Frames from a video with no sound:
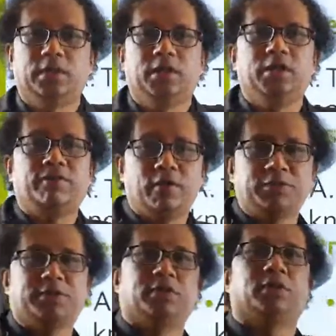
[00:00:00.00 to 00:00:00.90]
He found
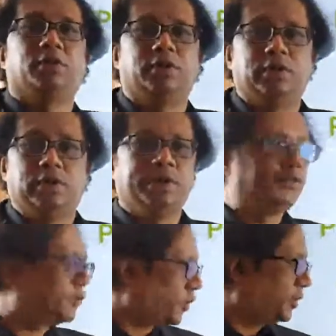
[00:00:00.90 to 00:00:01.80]
the girl, he
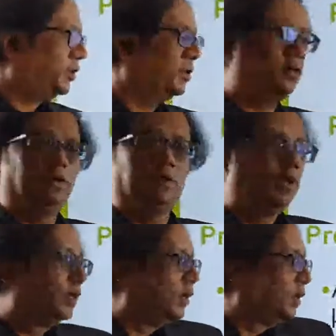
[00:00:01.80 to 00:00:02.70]
saw the girl
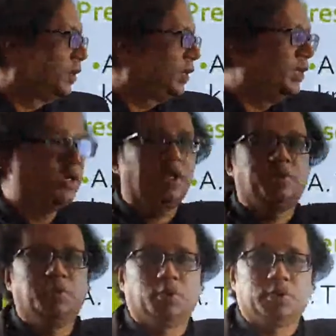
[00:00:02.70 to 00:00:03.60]
reading a
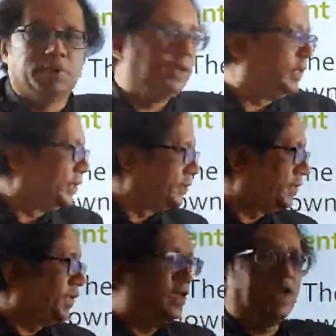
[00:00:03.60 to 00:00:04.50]
book,
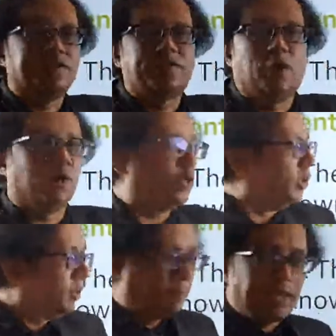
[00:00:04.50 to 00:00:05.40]
singing a song,
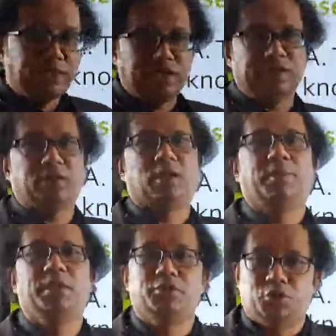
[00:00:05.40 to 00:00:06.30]
painting a
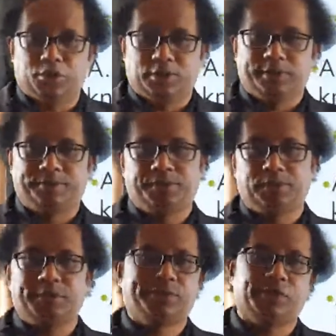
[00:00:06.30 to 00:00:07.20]
picture,
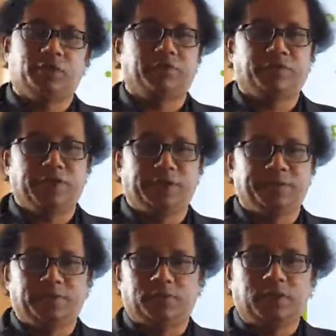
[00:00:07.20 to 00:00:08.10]
this sort of
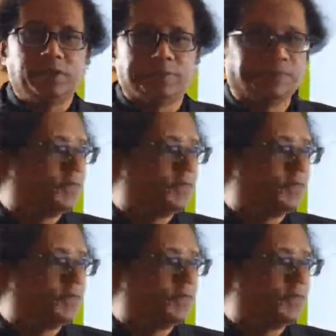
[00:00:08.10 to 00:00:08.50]
thing. Okay?